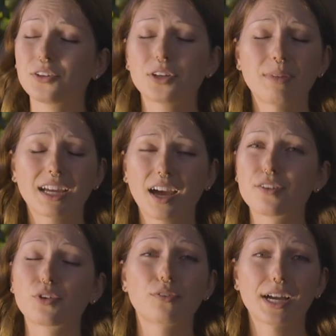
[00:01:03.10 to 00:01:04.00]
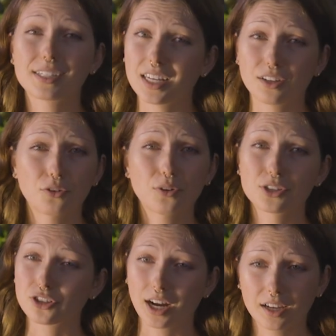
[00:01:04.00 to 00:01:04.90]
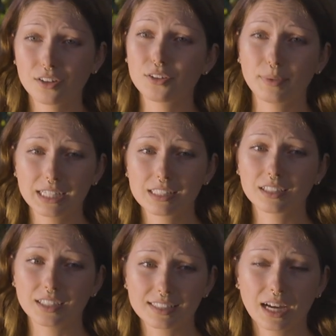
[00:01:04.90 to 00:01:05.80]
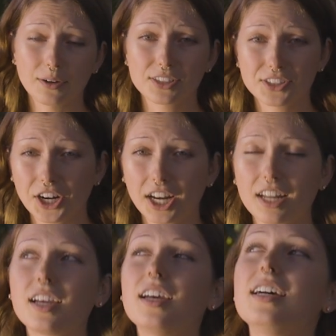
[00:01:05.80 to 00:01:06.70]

you could make out of a rectangle or triangle basically is how I started,